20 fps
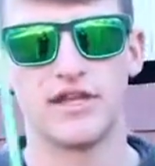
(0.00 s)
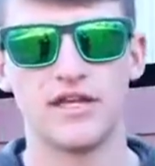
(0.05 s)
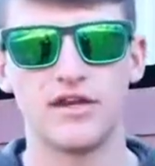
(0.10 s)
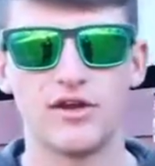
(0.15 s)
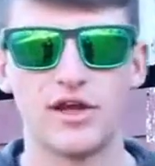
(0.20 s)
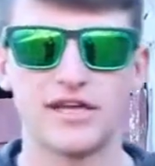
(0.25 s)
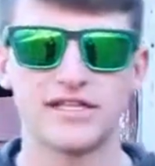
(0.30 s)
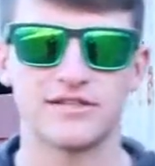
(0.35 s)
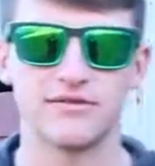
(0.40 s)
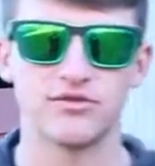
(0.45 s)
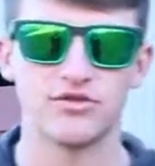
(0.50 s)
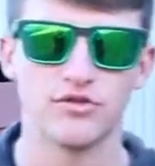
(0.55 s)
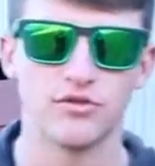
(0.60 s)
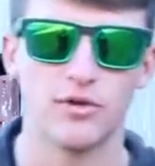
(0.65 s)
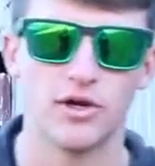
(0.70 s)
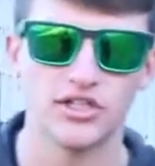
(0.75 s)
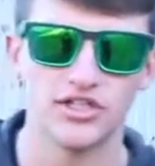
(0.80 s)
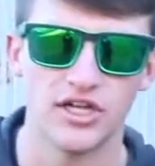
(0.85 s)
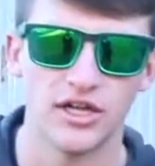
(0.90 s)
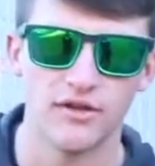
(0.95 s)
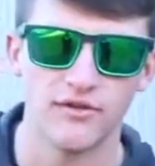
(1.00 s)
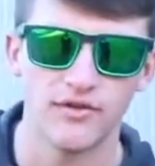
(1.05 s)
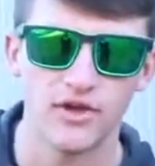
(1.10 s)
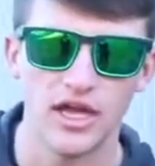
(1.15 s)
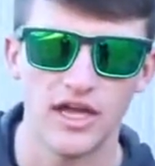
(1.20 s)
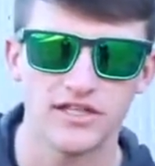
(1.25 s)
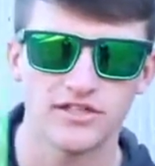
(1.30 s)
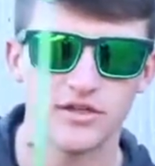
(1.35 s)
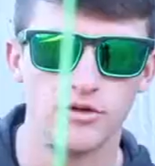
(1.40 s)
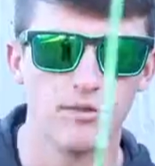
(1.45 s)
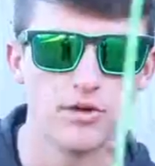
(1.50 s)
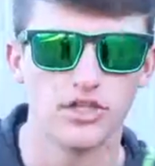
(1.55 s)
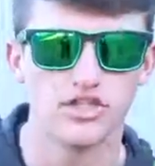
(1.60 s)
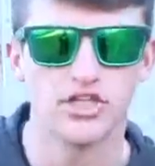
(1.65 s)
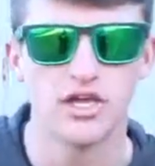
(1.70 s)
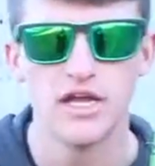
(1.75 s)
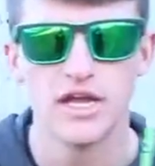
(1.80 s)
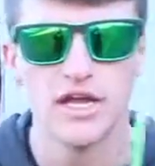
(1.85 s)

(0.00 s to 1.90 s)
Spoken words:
Thank you guys so much for watching. I love you guys so much.